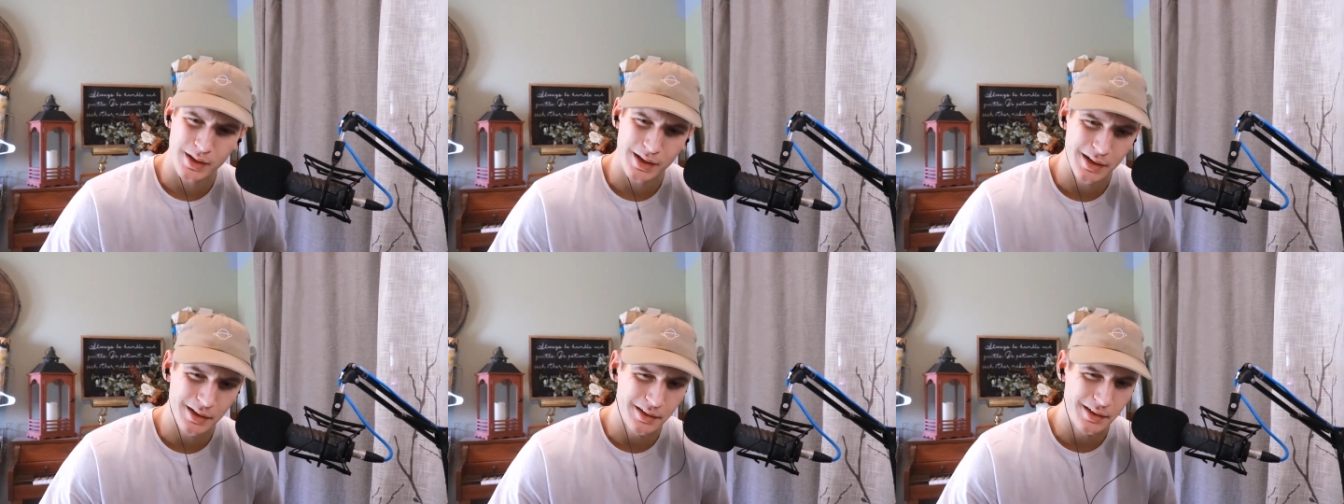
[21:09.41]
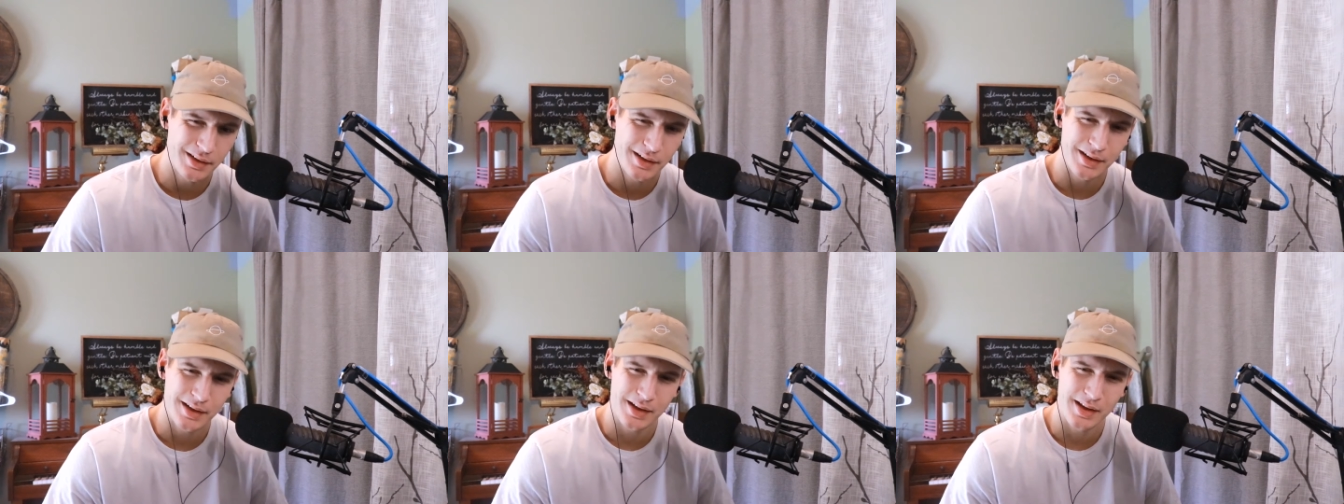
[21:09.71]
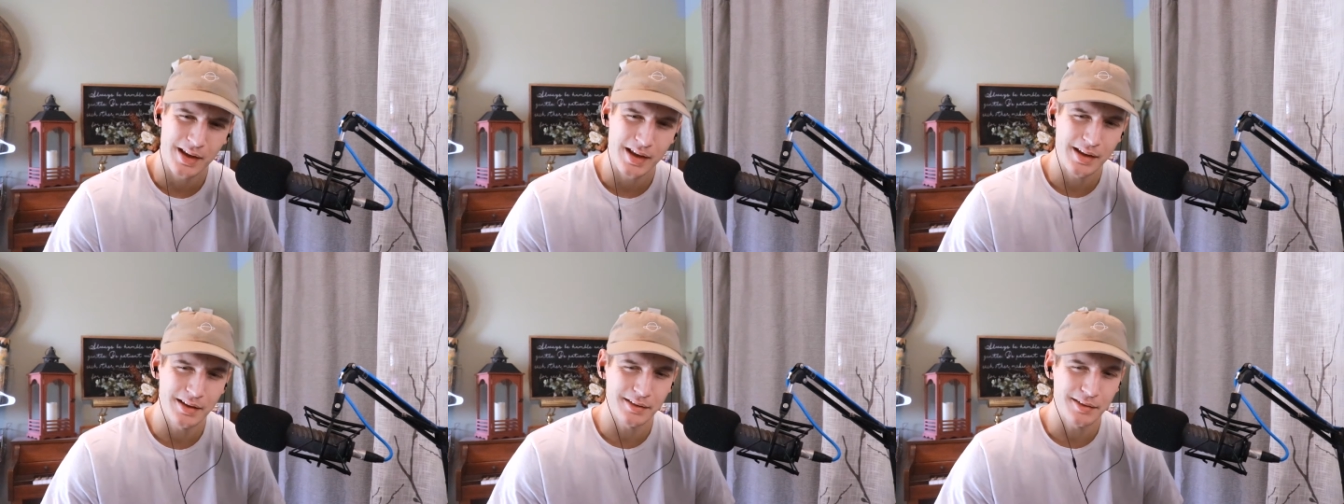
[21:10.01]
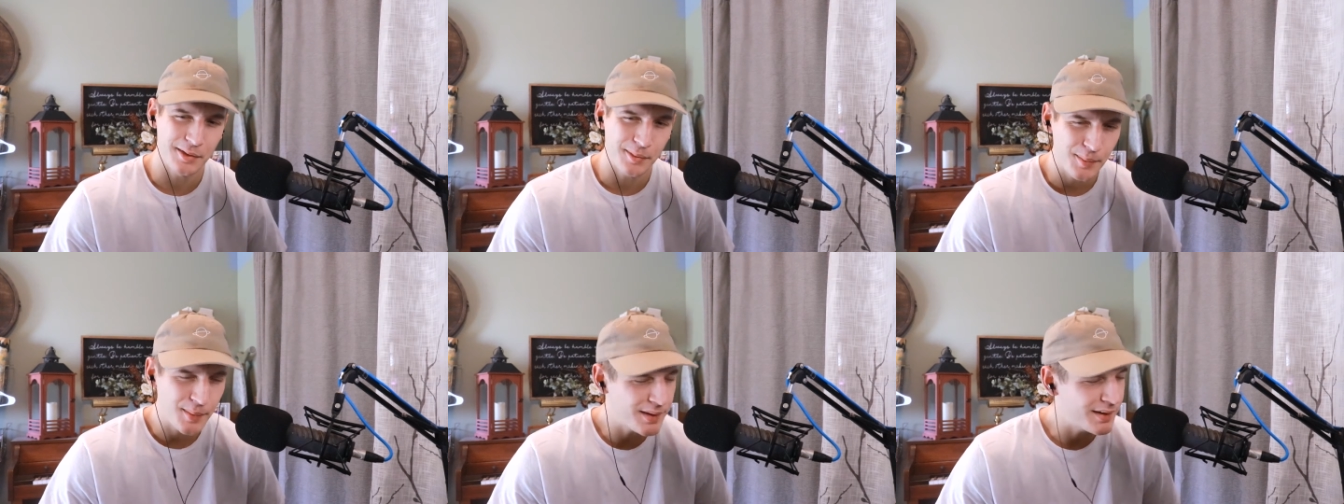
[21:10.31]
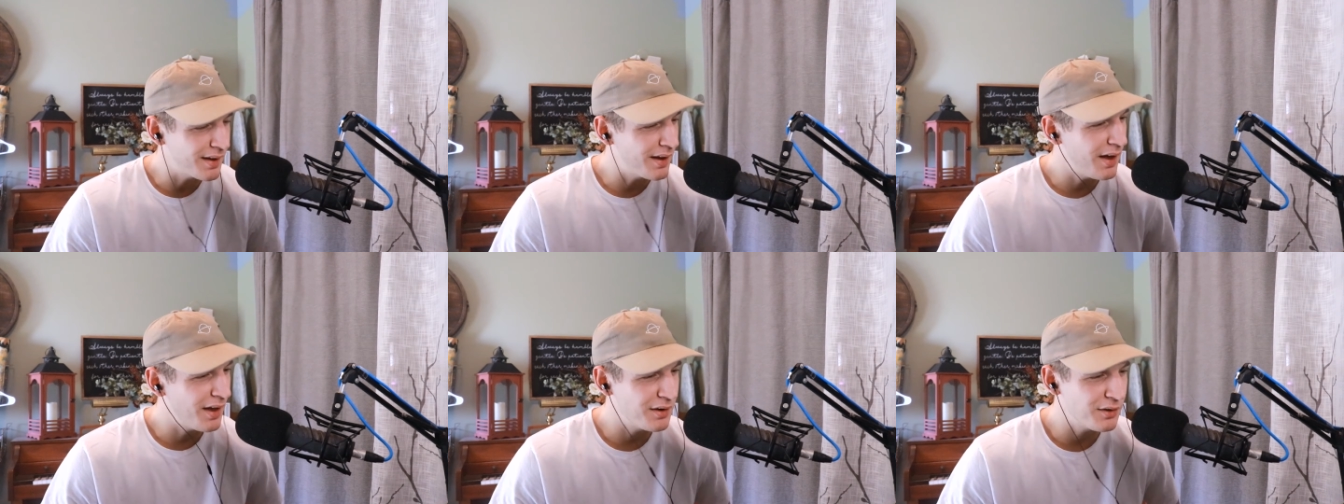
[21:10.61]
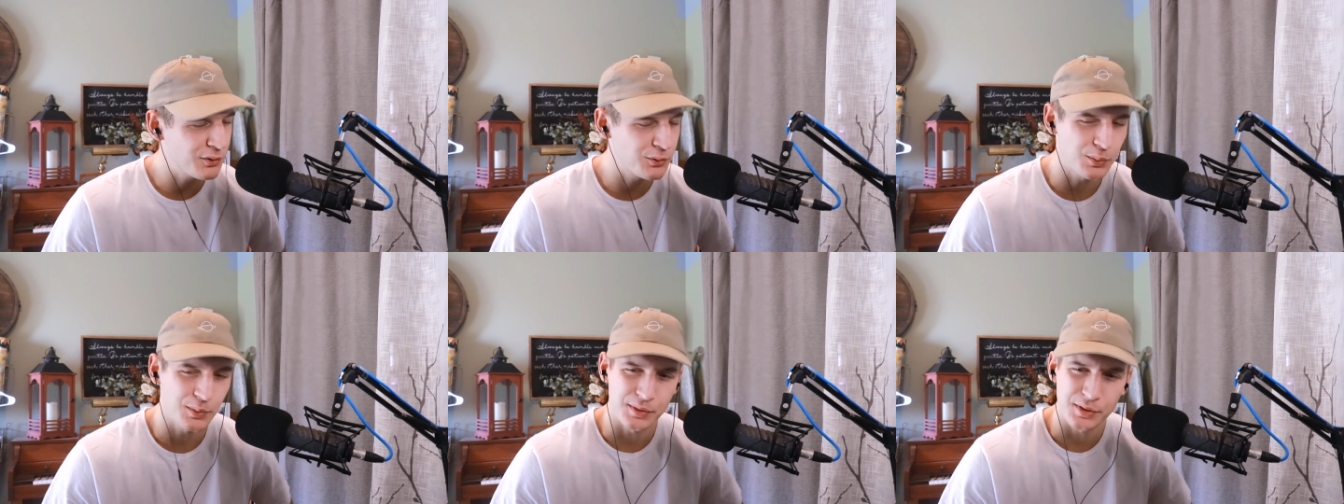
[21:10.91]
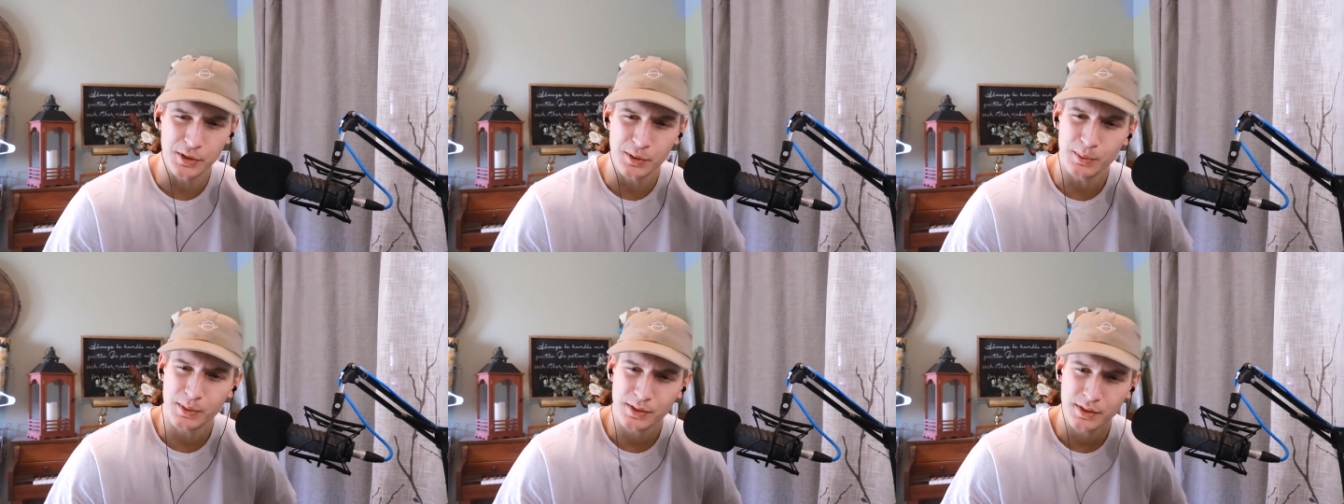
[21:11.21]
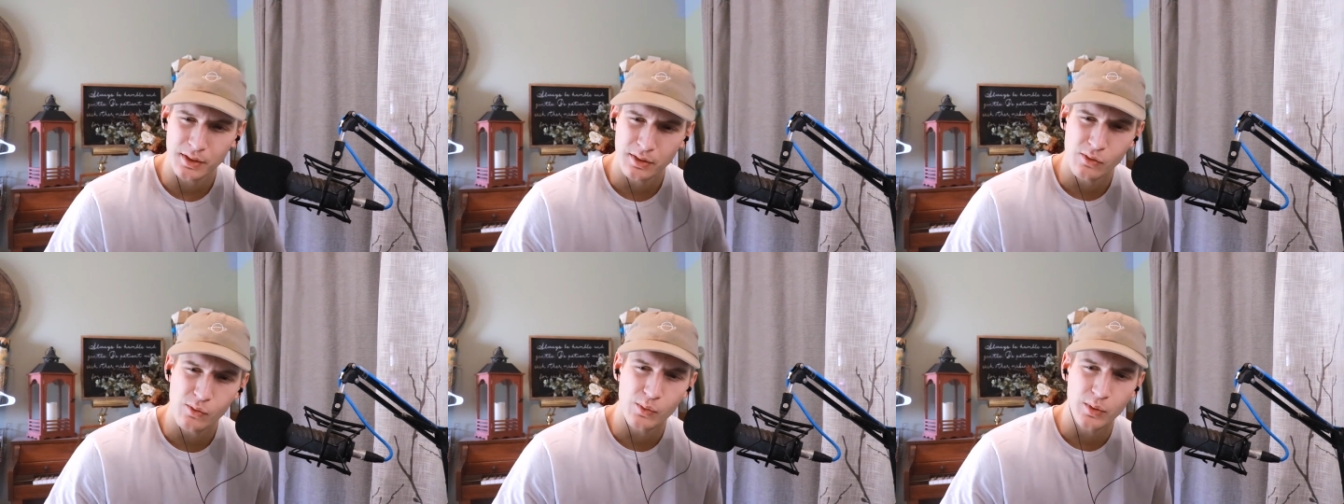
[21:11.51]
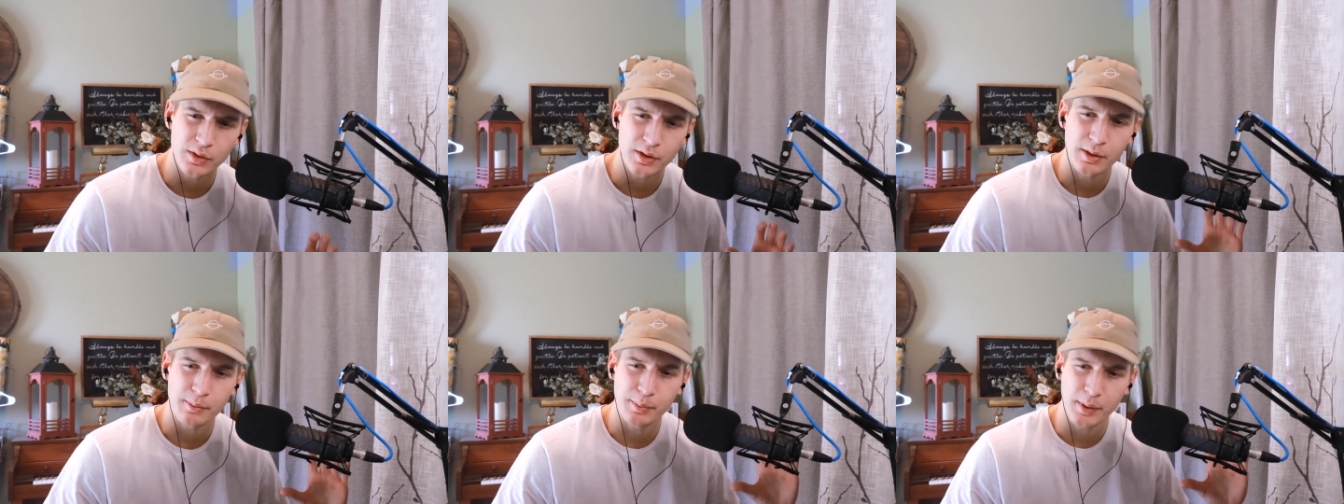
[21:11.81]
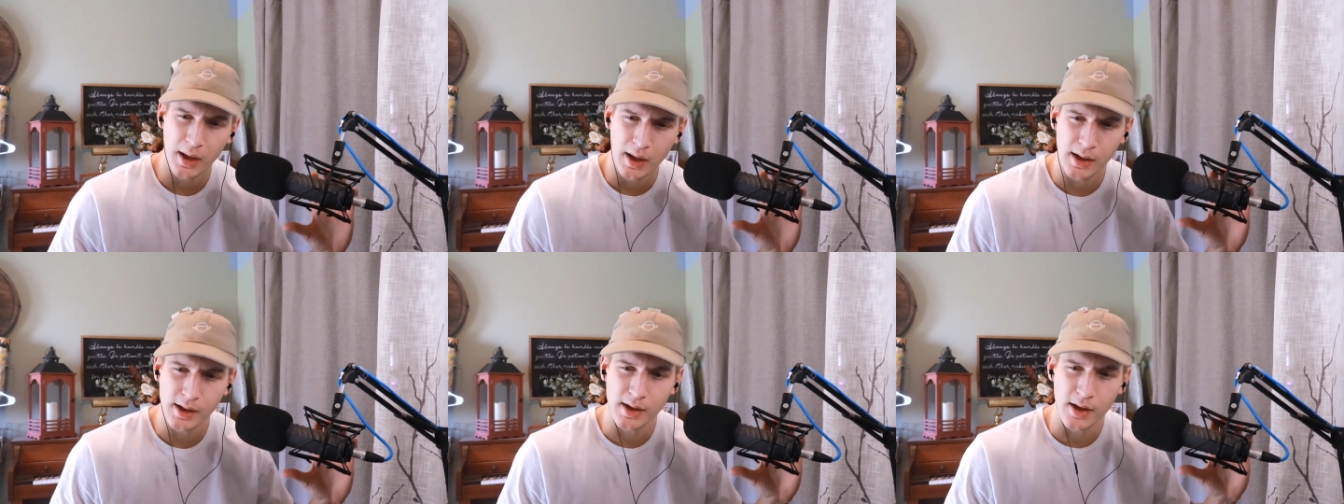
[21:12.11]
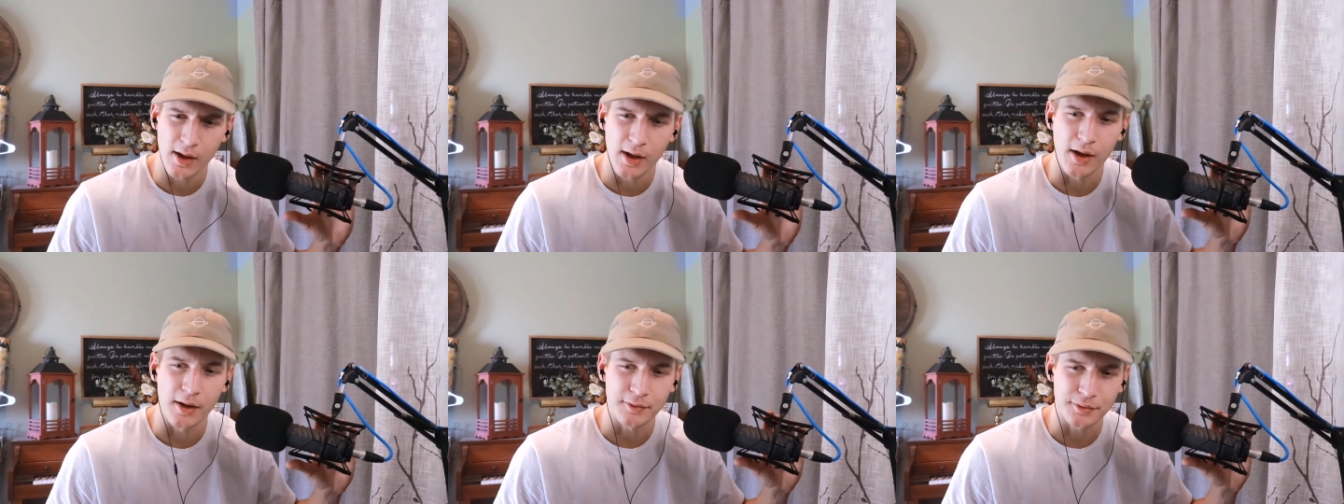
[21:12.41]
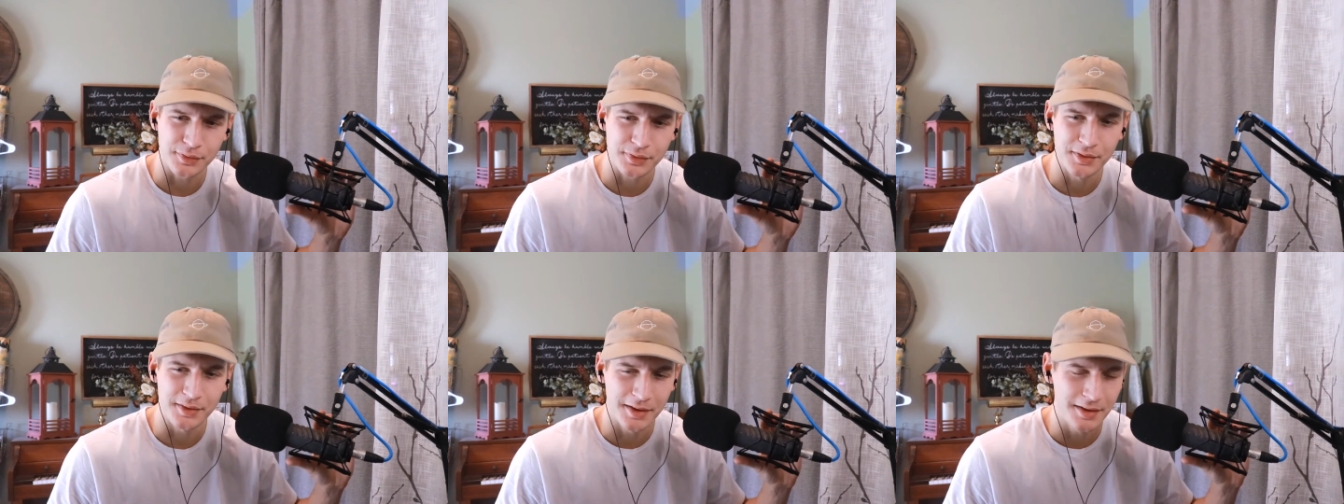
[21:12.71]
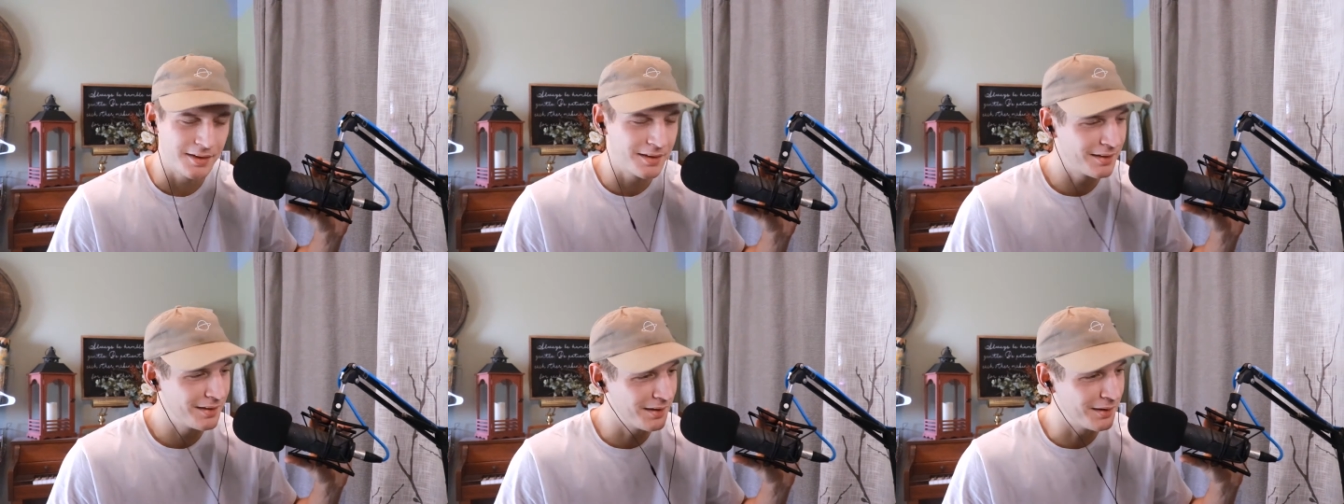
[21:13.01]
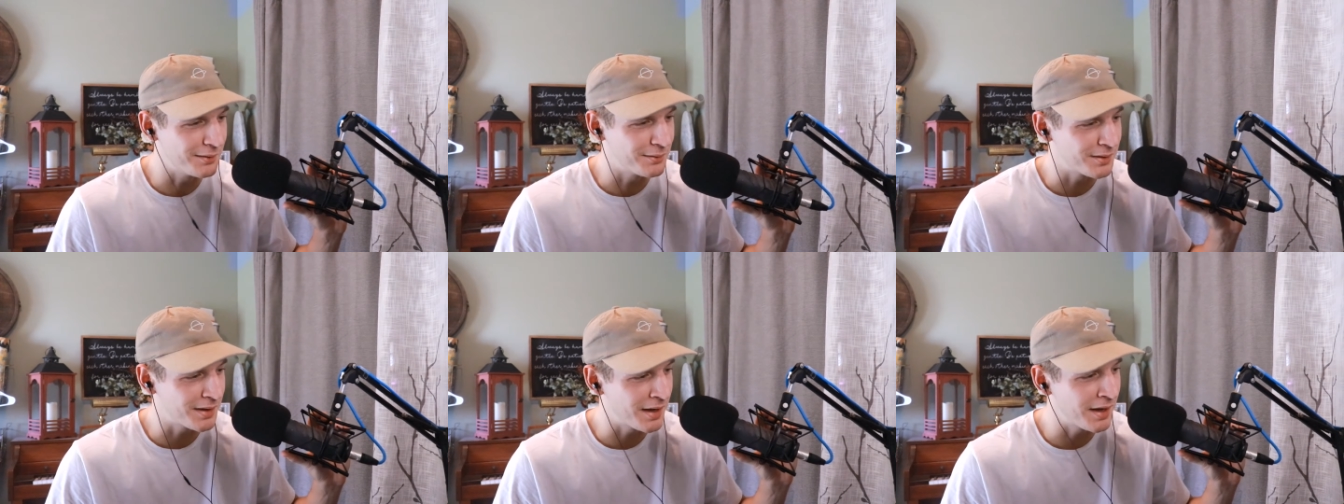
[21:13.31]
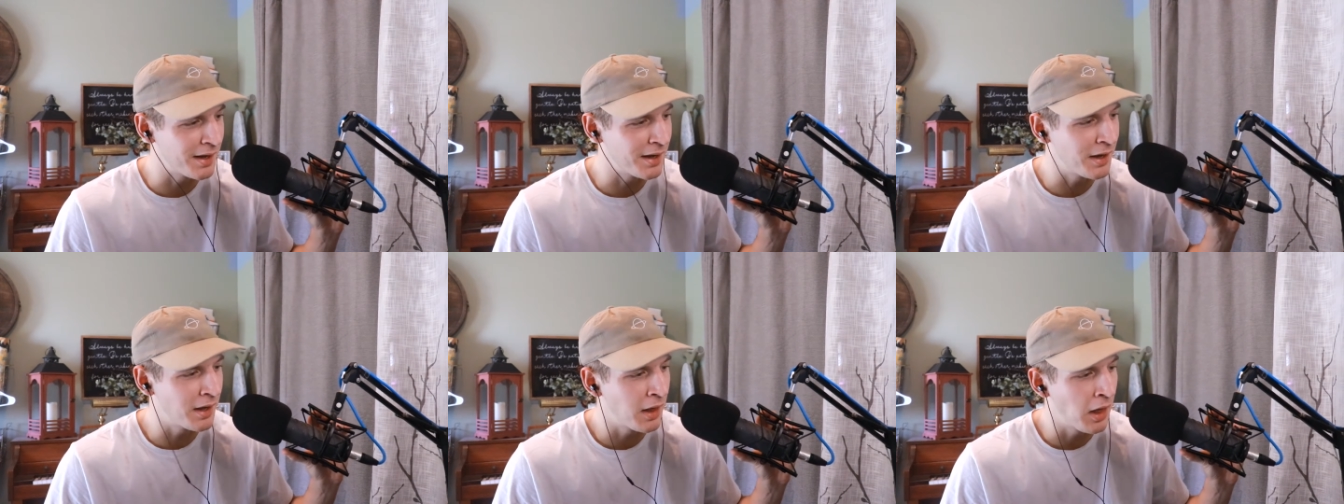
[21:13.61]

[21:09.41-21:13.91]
And to be honest with you, it didn't really pay off. Okay.